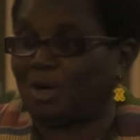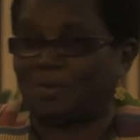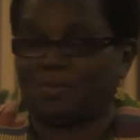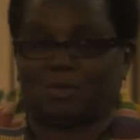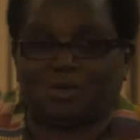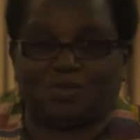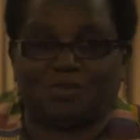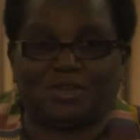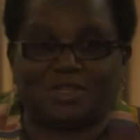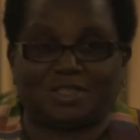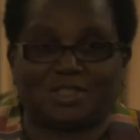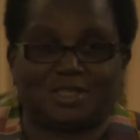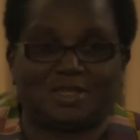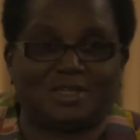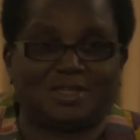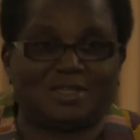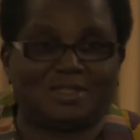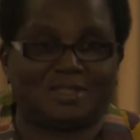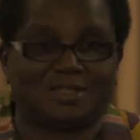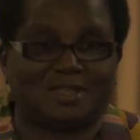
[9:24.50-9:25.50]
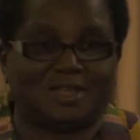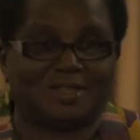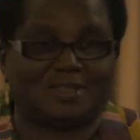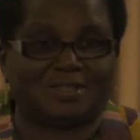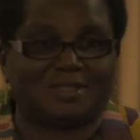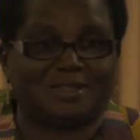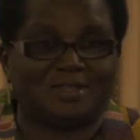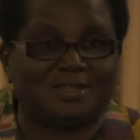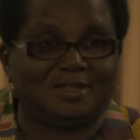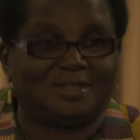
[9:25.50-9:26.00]
profession is
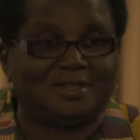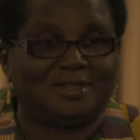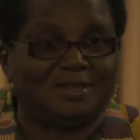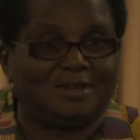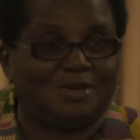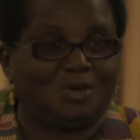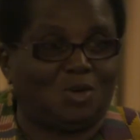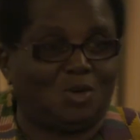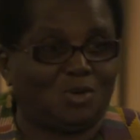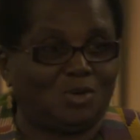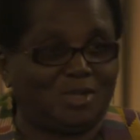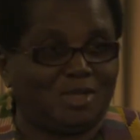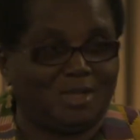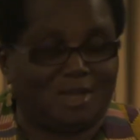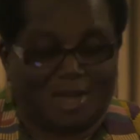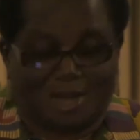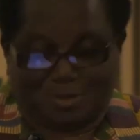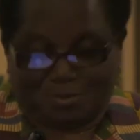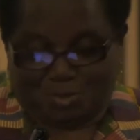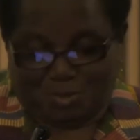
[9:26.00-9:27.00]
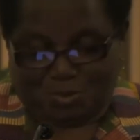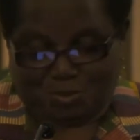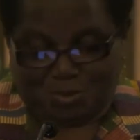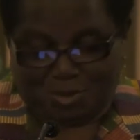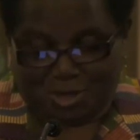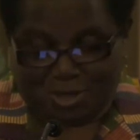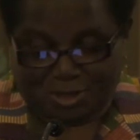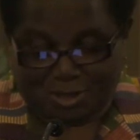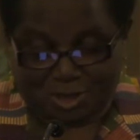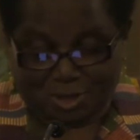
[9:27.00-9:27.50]
that all the young
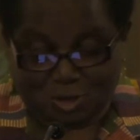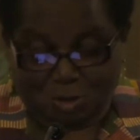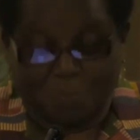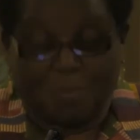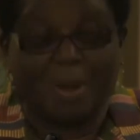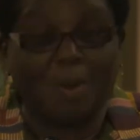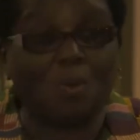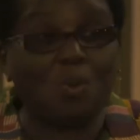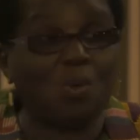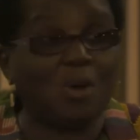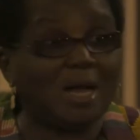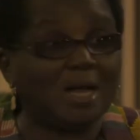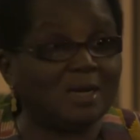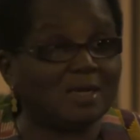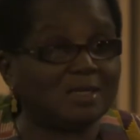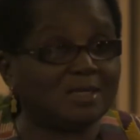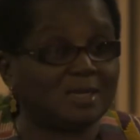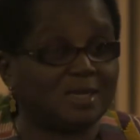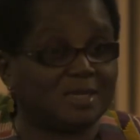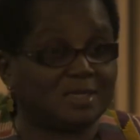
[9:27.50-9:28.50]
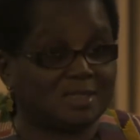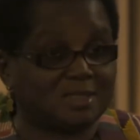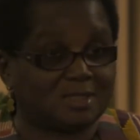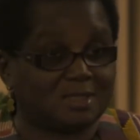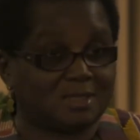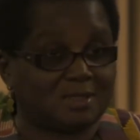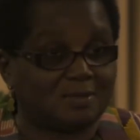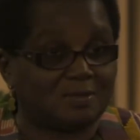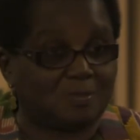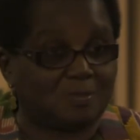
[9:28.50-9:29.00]
people are trying to, but welders.